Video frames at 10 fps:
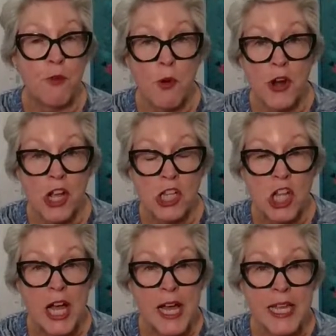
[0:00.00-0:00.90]
4
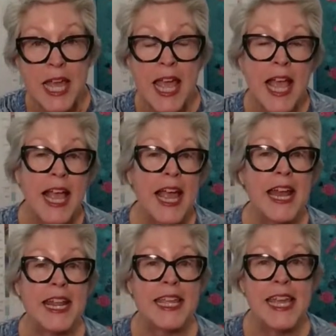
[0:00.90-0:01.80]
o'clock,
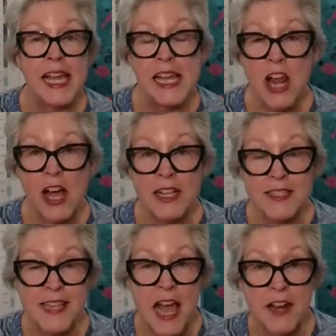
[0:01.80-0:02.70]
and again on
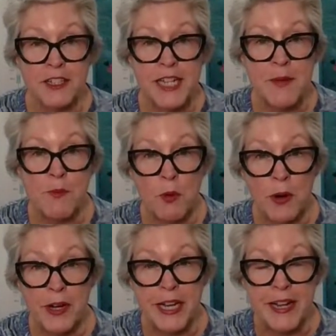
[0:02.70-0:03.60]
Saturday
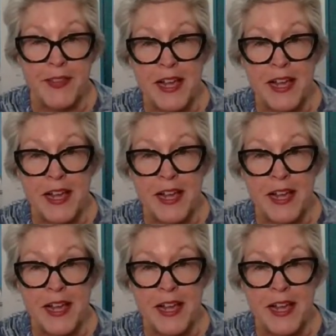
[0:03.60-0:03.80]
morning.